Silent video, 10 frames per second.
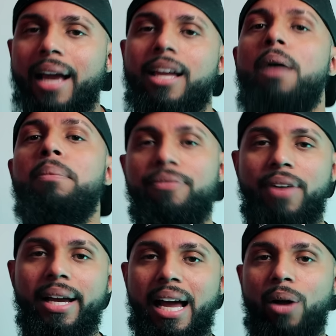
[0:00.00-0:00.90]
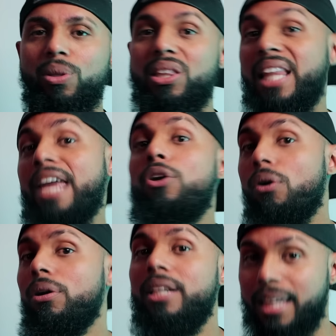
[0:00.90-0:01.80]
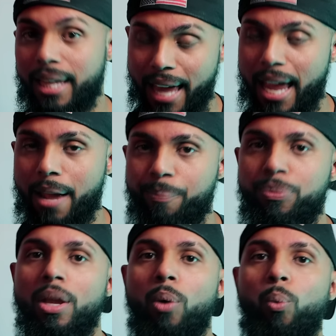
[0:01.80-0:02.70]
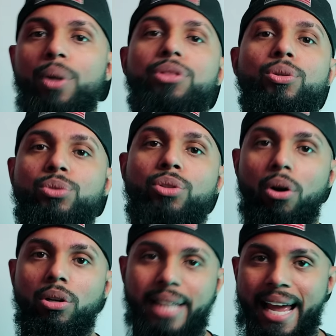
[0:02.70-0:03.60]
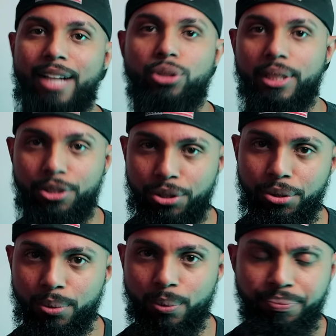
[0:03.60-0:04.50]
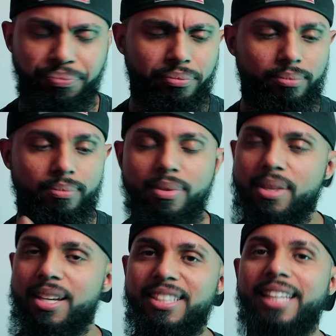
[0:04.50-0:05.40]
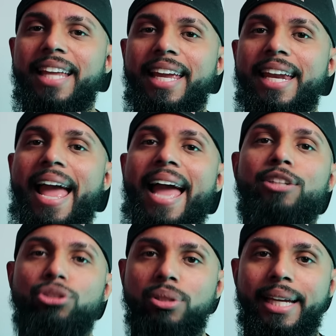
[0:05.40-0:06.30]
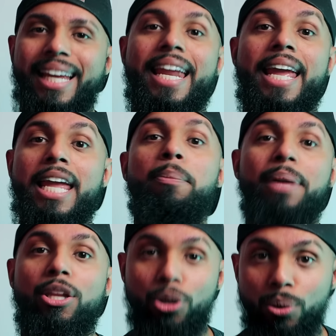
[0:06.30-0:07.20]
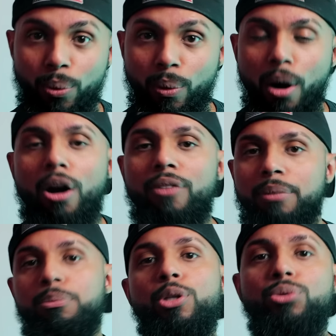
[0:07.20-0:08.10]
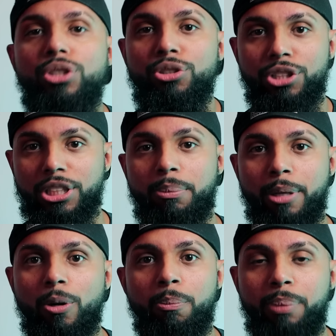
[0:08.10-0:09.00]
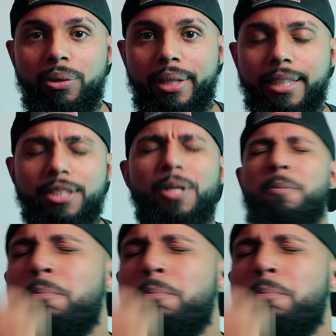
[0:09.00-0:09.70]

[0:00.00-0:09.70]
I come to find out later on in the game, what those dogs actually do is that they can actually inhibit you from using your symbiote abilities.